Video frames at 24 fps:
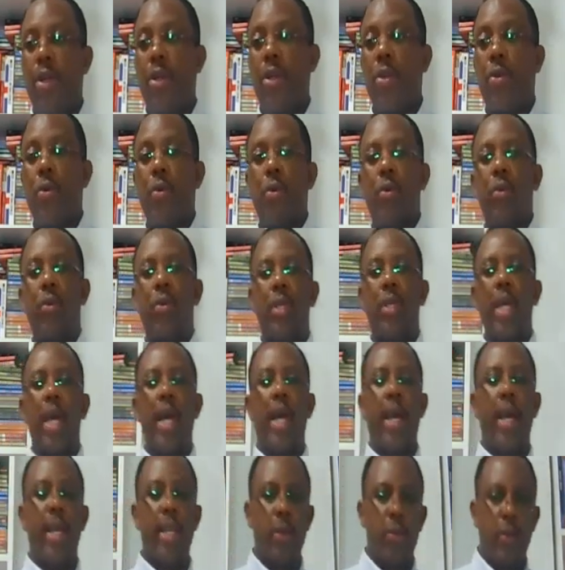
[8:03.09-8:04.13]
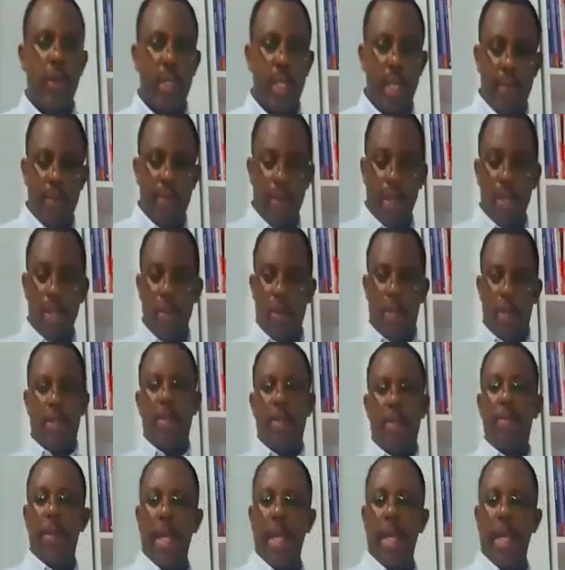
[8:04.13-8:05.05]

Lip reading: news, and whatever you want.